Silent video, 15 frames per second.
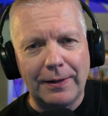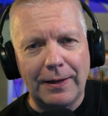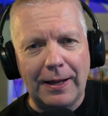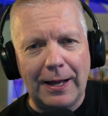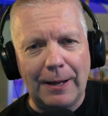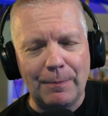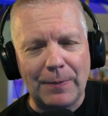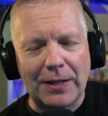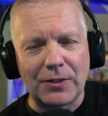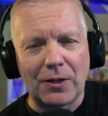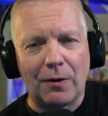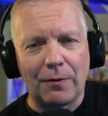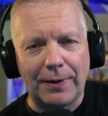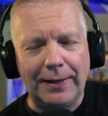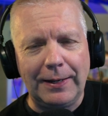that's
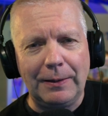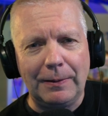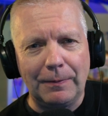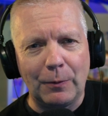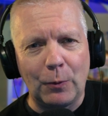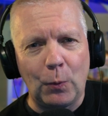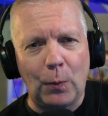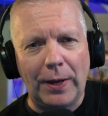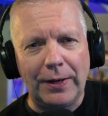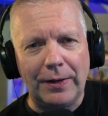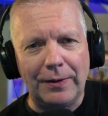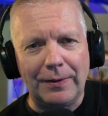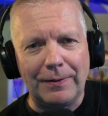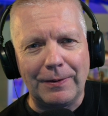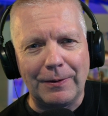already quite
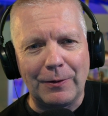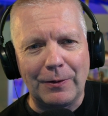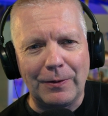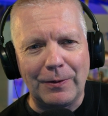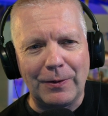an